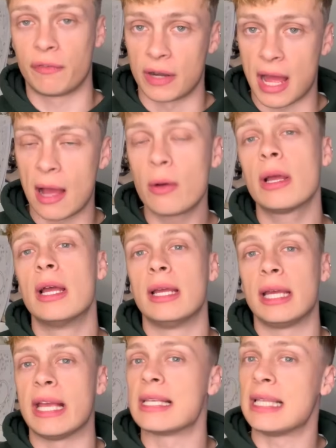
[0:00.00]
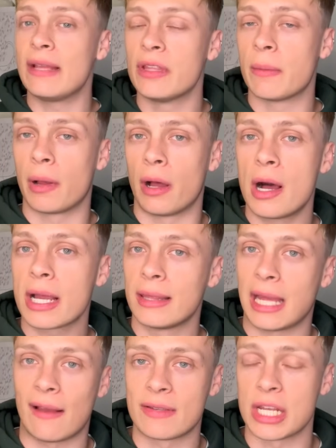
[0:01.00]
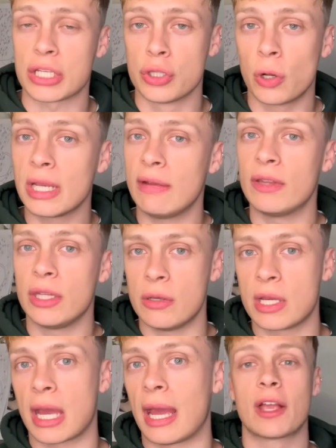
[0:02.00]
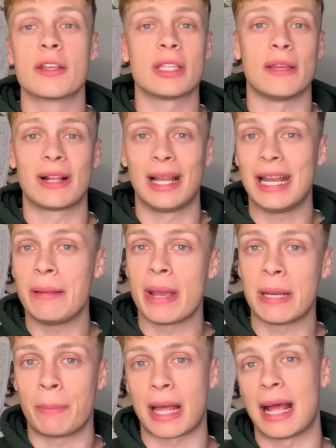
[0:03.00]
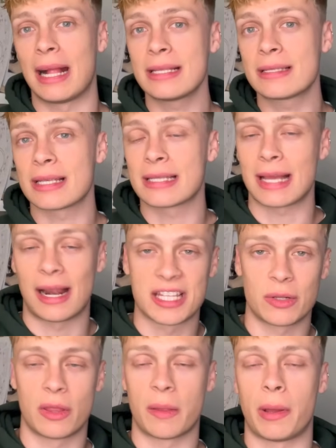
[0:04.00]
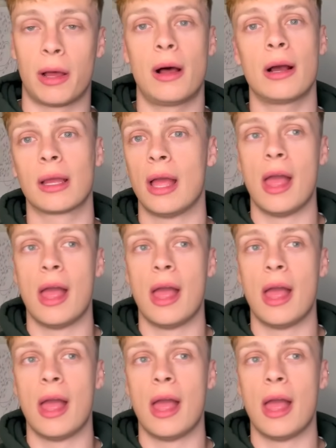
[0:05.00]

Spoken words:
now, it's leaving the park. They have said it's not leaving the UK, so they've clearly made plans to sell it to another park.